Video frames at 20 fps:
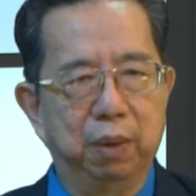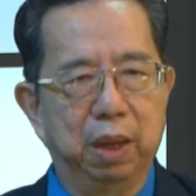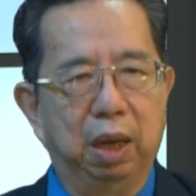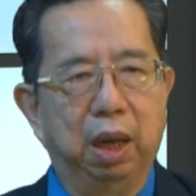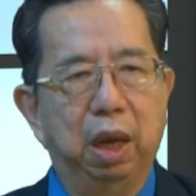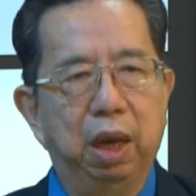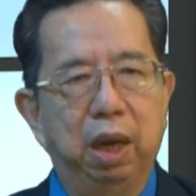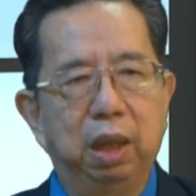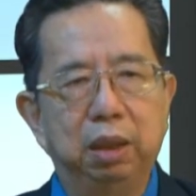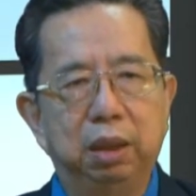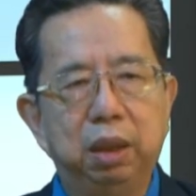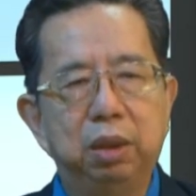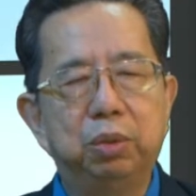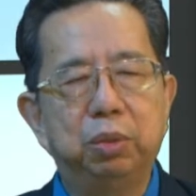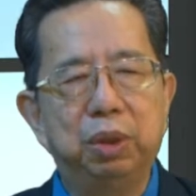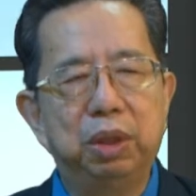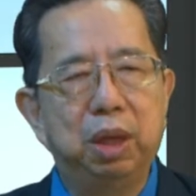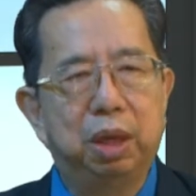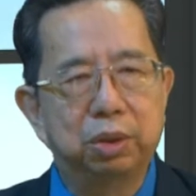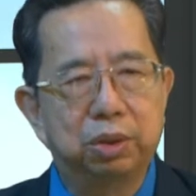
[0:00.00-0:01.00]
and this
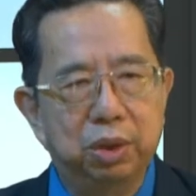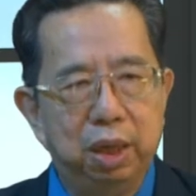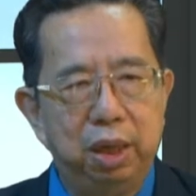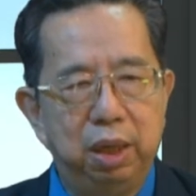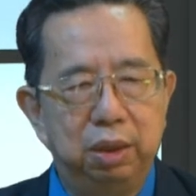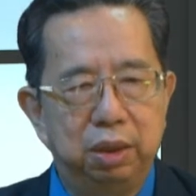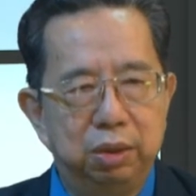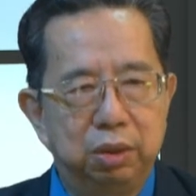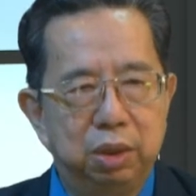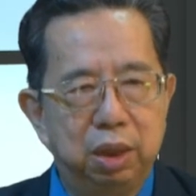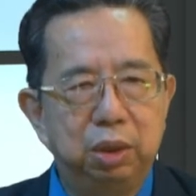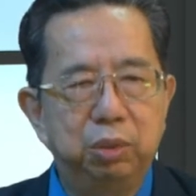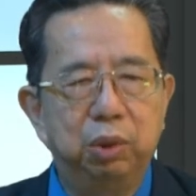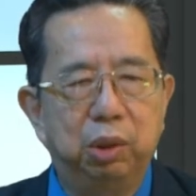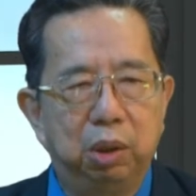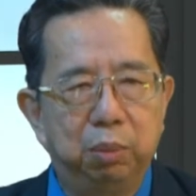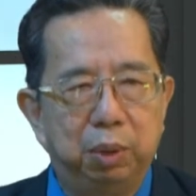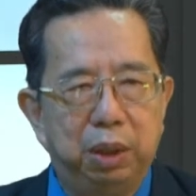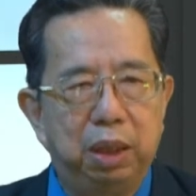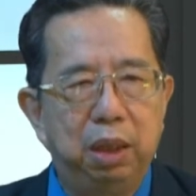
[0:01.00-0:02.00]
will not change. This
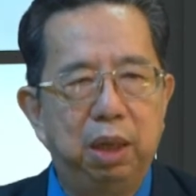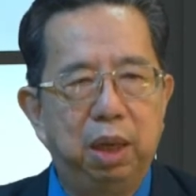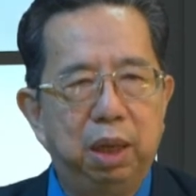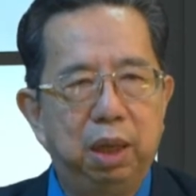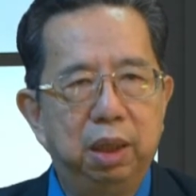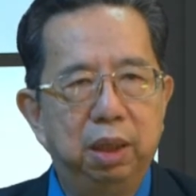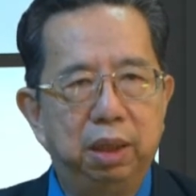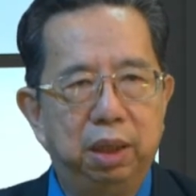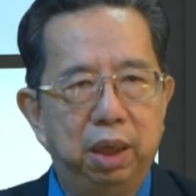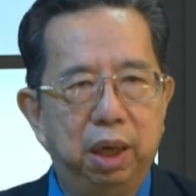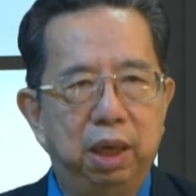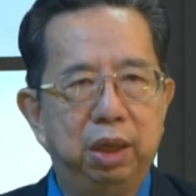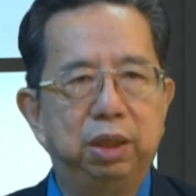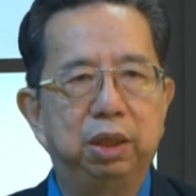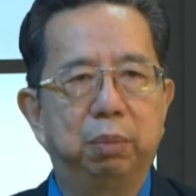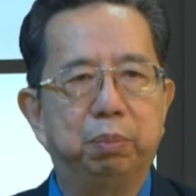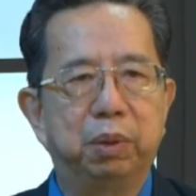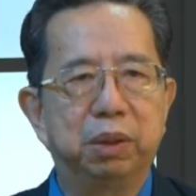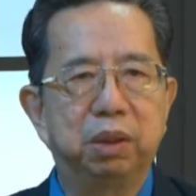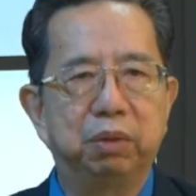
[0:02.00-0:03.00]
will be the
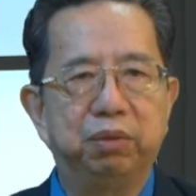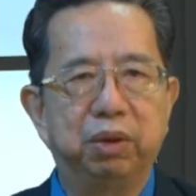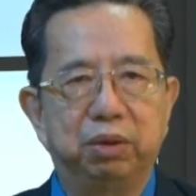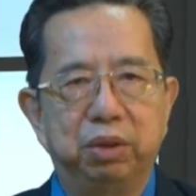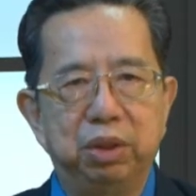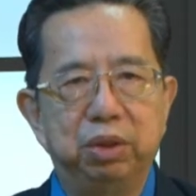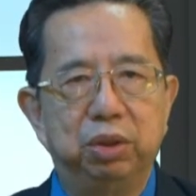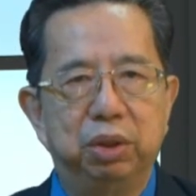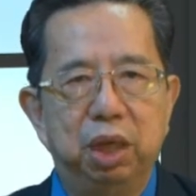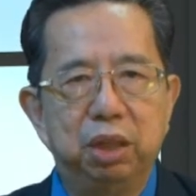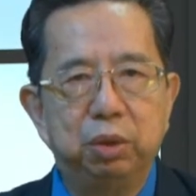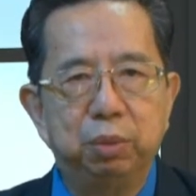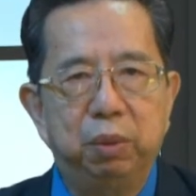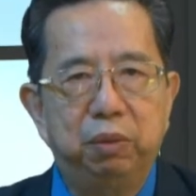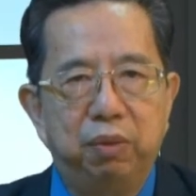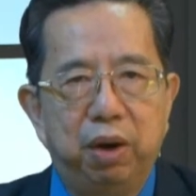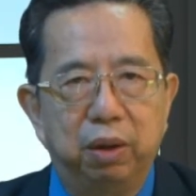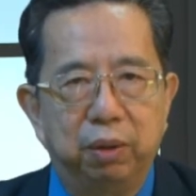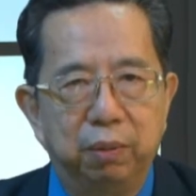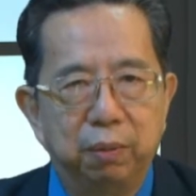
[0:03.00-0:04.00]
Asia-Pacific region. Let's
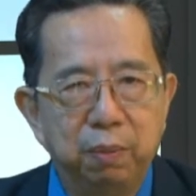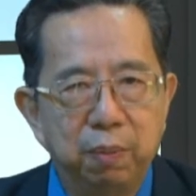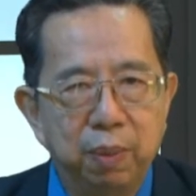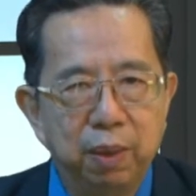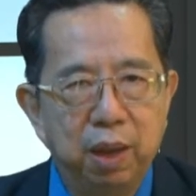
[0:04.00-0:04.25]
move on.